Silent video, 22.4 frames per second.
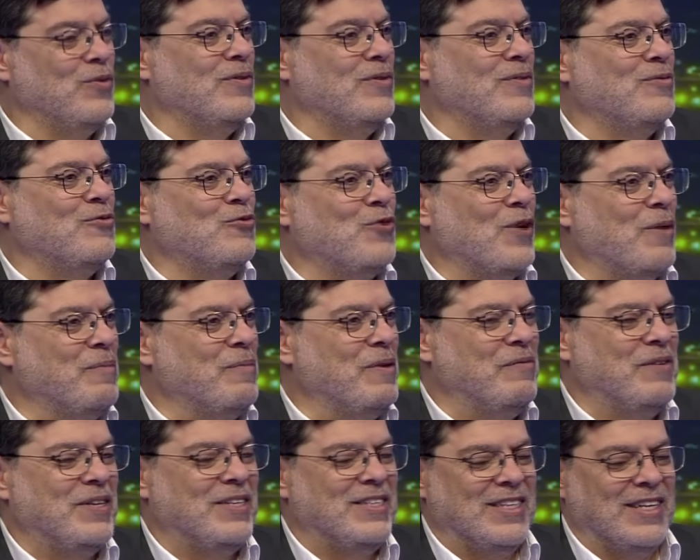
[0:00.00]
Trump
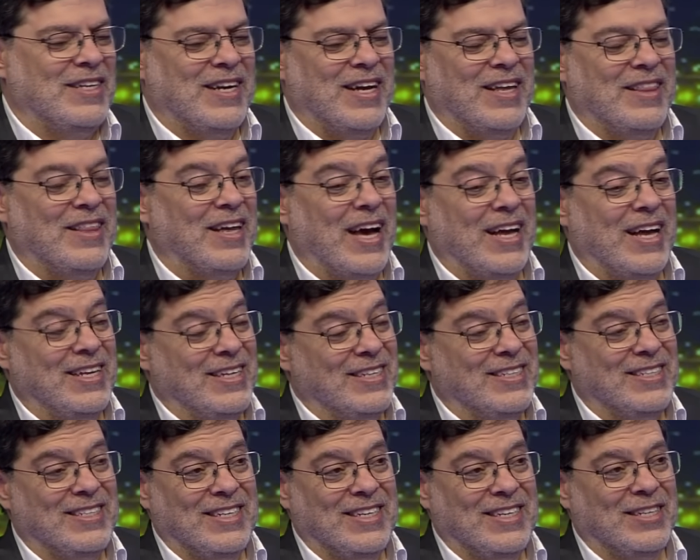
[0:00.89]
even said, I didn't
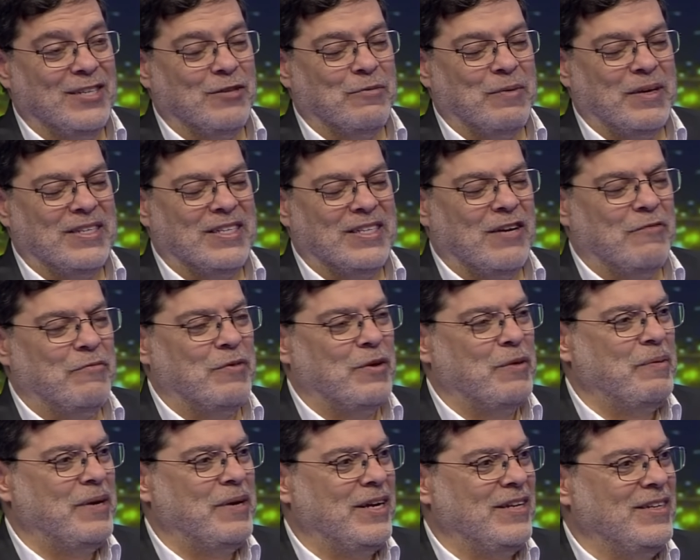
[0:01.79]
see this myself, but
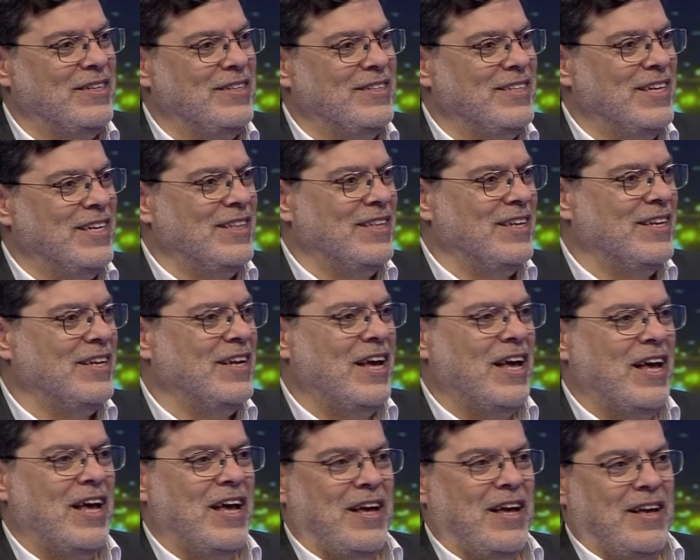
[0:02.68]
apparently he said that
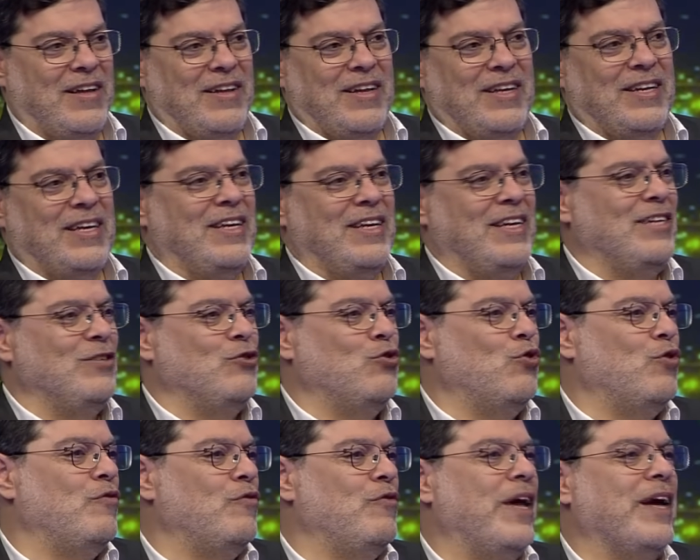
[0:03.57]
he's
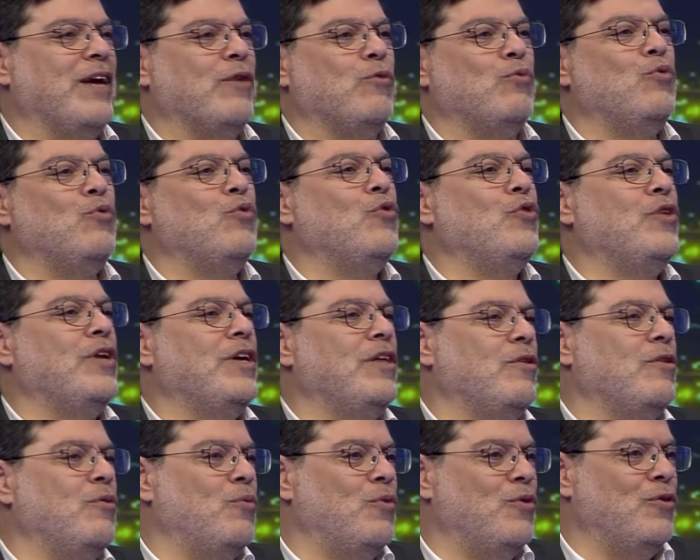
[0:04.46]
sort of like ruling
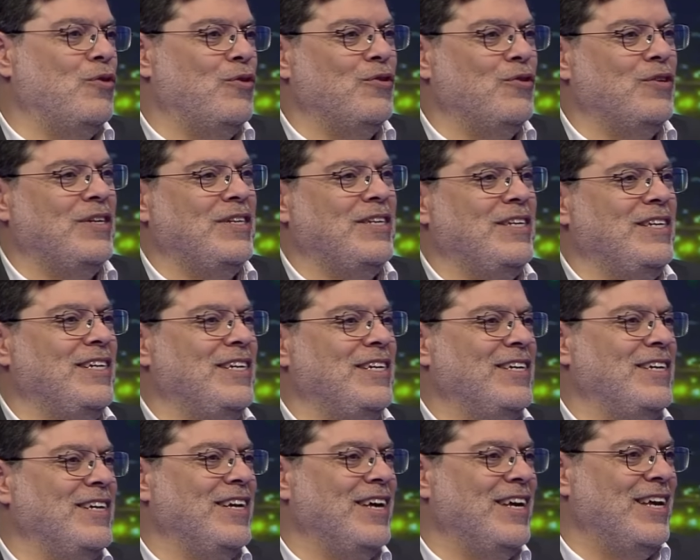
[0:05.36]
the world and
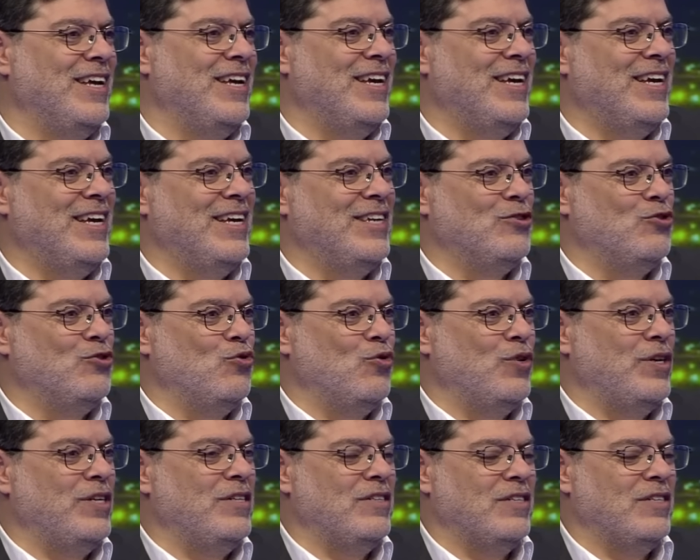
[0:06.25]
he
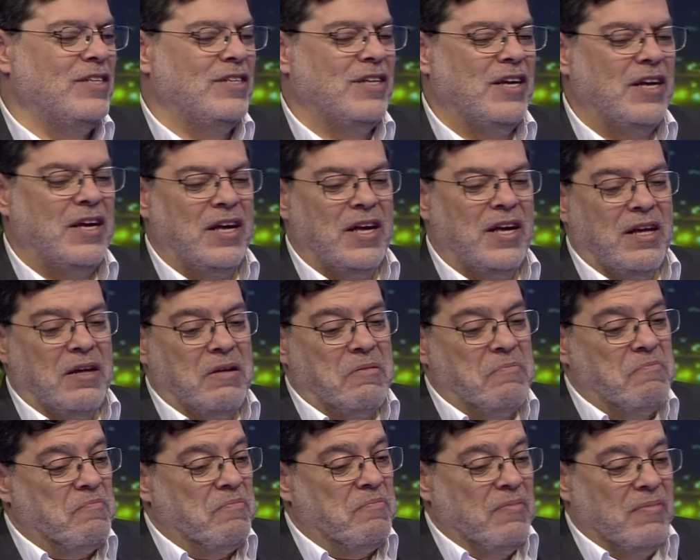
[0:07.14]
enjoys it.
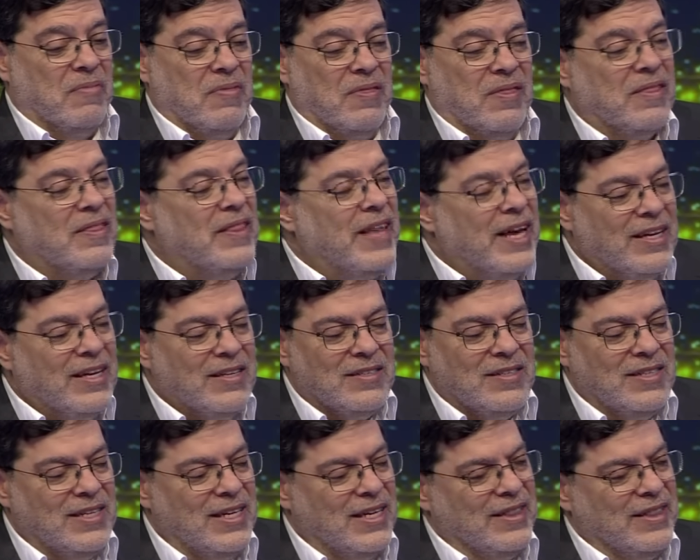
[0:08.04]
They
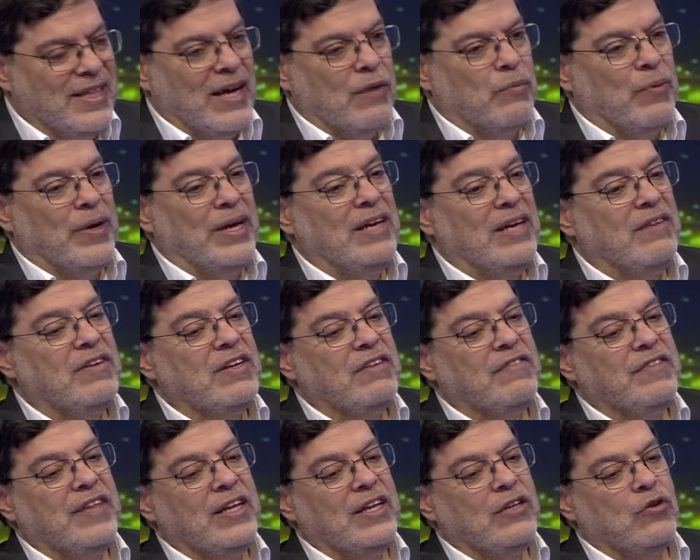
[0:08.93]
see it that way, even if
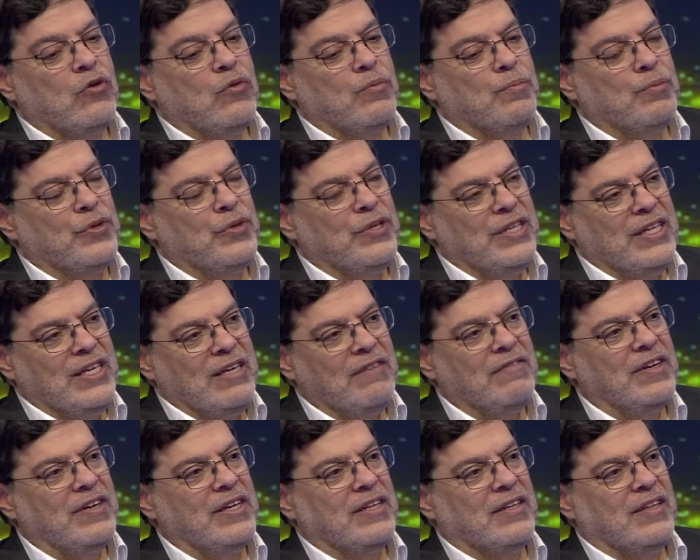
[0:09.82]
they don't believe
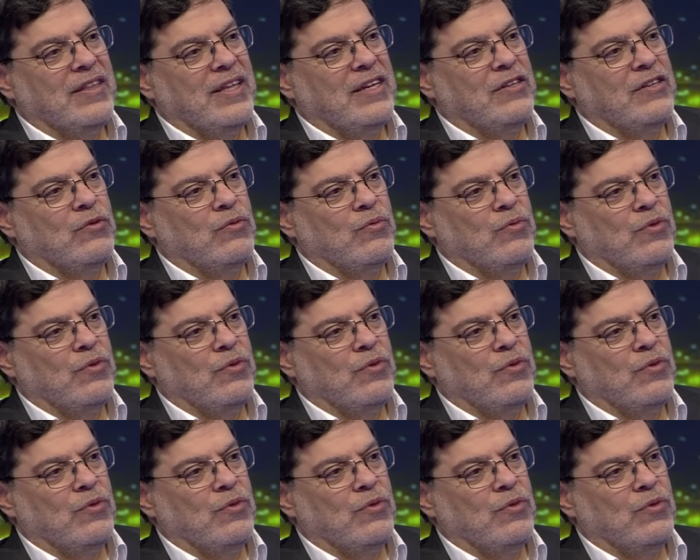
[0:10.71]
it. That's